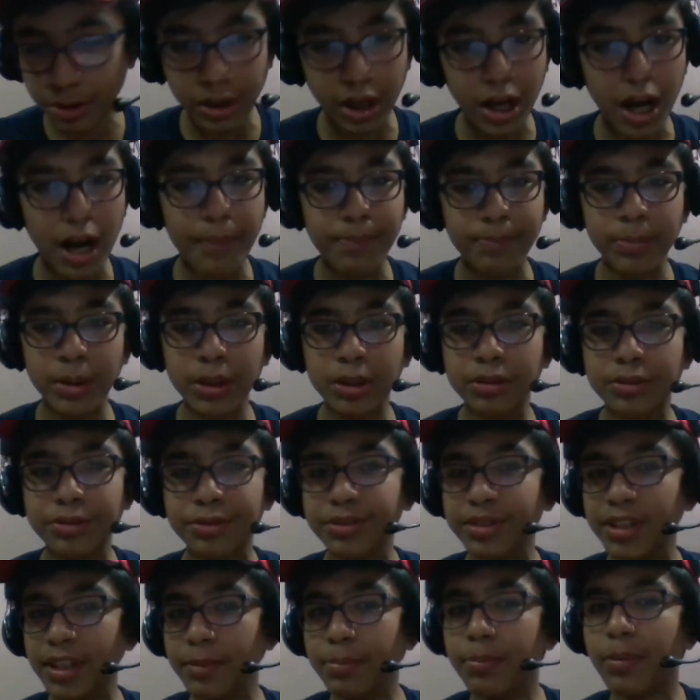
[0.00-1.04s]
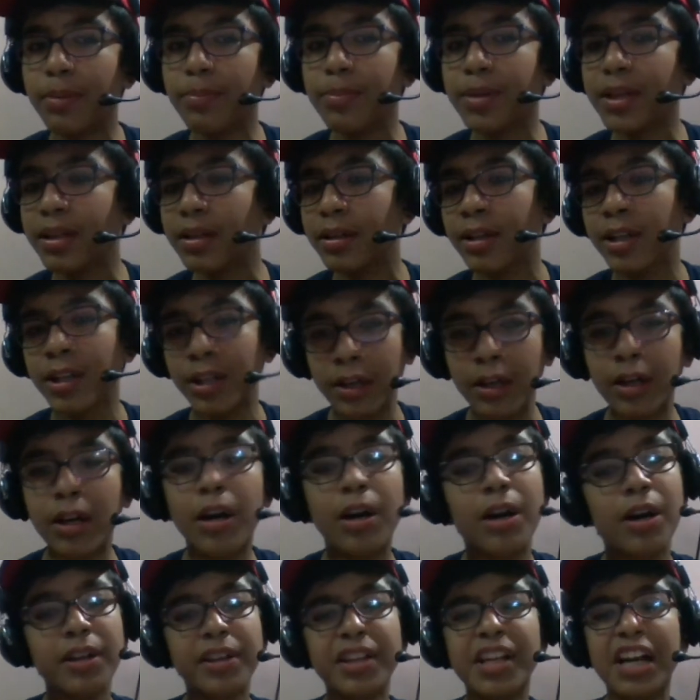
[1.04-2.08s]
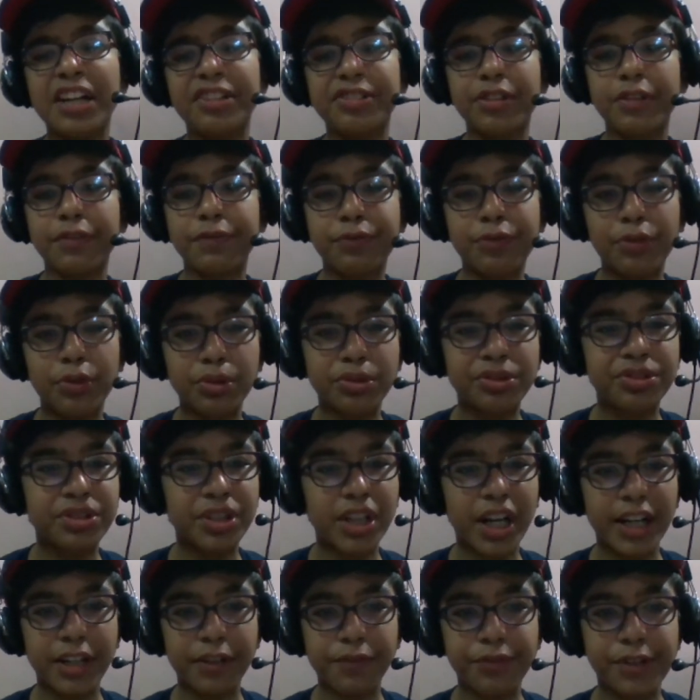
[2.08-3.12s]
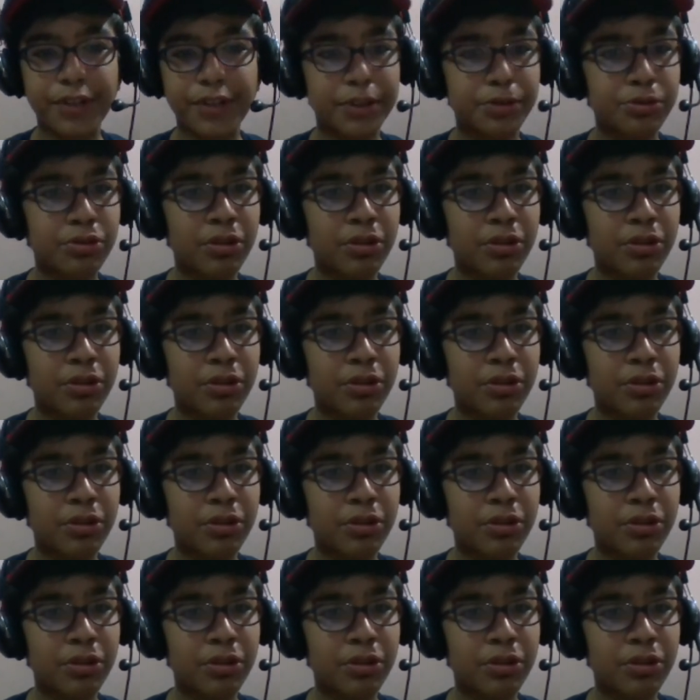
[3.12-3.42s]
come, because then maybe there are some folks kind of thing.